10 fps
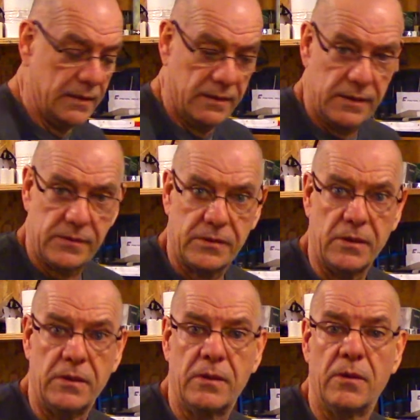this is
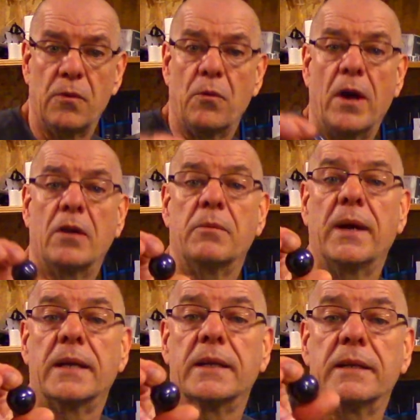a round
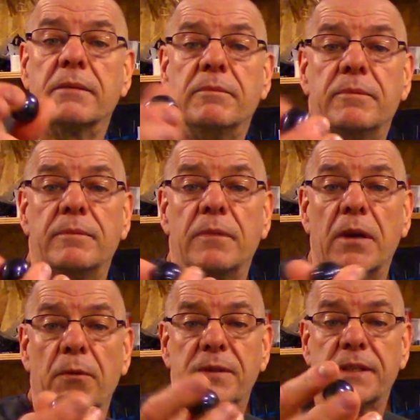magnet, a
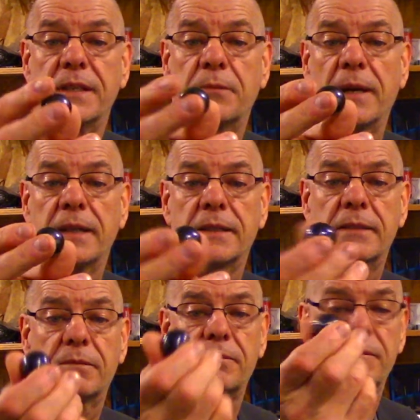resonating
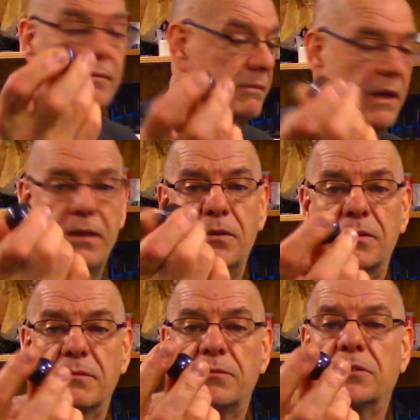magnet. I use
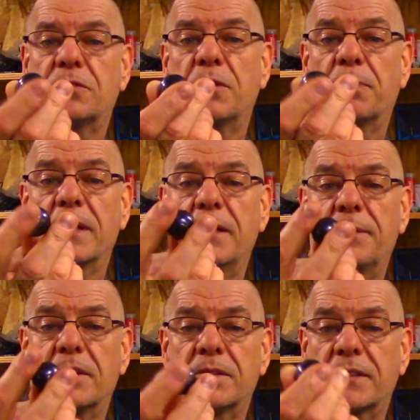them just for play
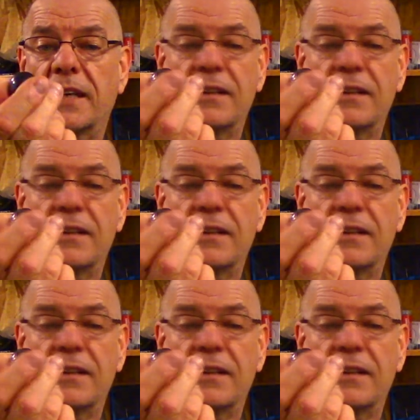because they're kind